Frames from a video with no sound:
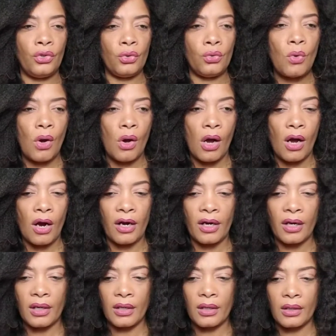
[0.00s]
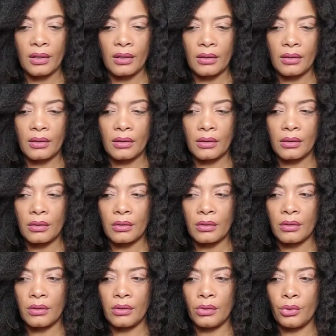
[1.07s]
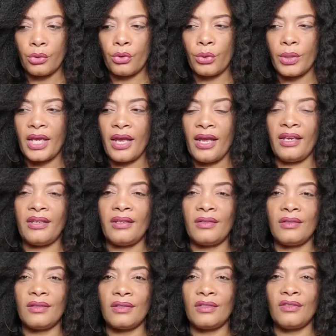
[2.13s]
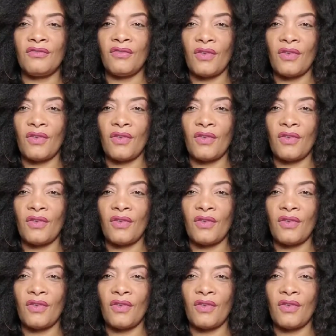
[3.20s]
You are created